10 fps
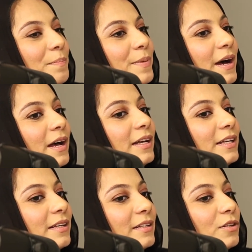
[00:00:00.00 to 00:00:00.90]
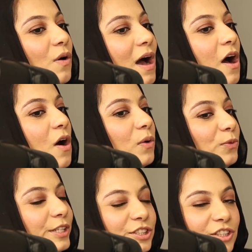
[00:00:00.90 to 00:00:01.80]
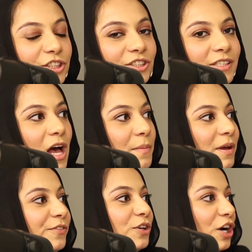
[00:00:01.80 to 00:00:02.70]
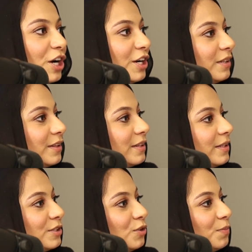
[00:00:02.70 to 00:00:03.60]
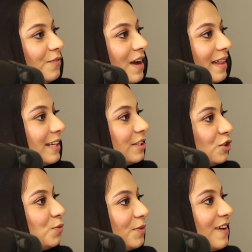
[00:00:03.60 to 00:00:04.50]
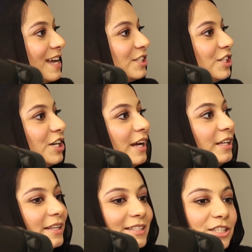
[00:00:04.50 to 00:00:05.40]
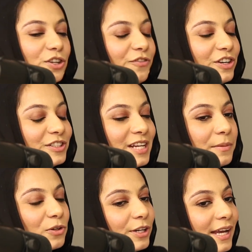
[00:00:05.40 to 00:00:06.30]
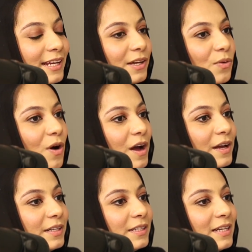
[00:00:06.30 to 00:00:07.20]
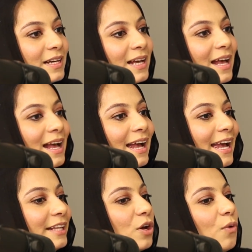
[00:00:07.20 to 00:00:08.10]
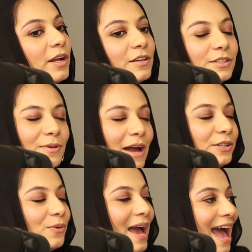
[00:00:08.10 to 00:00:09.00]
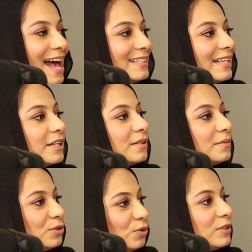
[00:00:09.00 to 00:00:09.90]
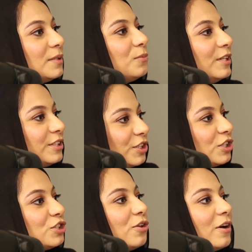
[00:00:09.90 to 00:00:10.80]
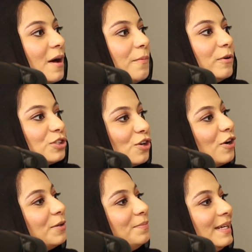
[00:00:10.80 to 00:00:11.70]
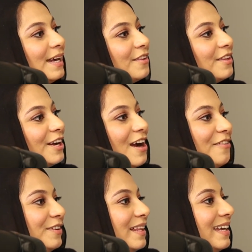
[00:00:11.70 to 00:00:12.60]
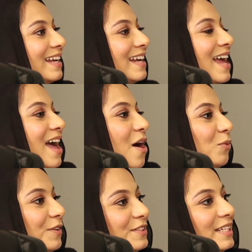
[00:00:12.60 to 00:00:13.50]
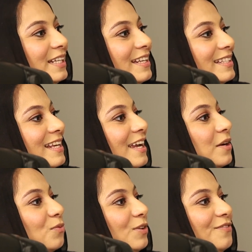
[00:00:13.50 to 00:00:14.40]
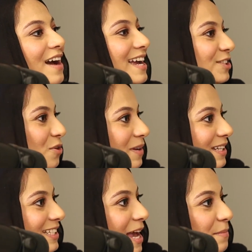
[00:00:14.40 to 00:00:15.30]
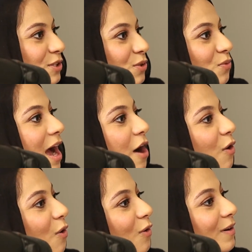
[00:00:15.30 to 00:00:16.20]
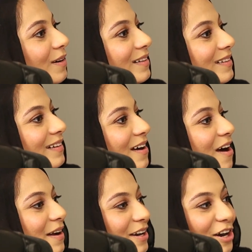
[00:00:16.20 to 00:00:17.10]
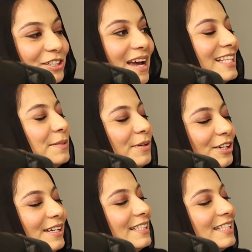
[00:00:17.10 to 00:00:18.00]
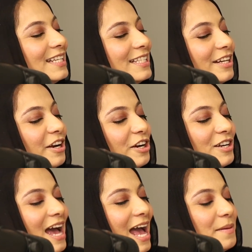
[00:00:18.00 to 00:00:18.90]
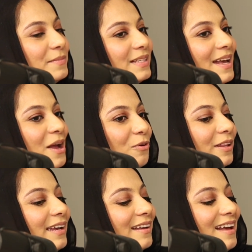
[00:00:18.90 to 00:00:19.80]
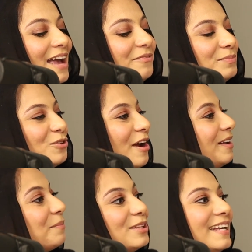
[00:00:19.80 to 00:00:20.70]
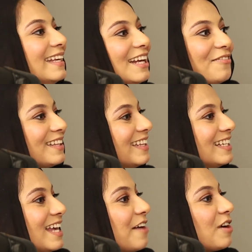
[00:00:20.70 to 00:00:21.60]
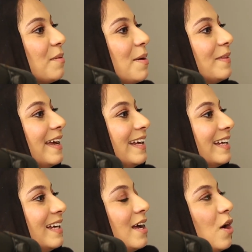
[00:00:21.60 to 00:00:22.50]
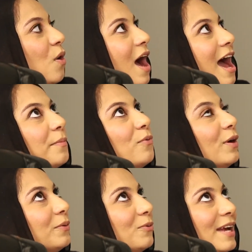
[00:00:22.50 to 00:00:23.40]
But go out, research some. If you're the supervisor, and this is your first time creating one, and no one else around you has, like, do some research. Look up what could be in there. I feel like we've seen this like revised so many times throughout our experiences and our times. Where like I'm thinking of like things that have come up like. At a point, we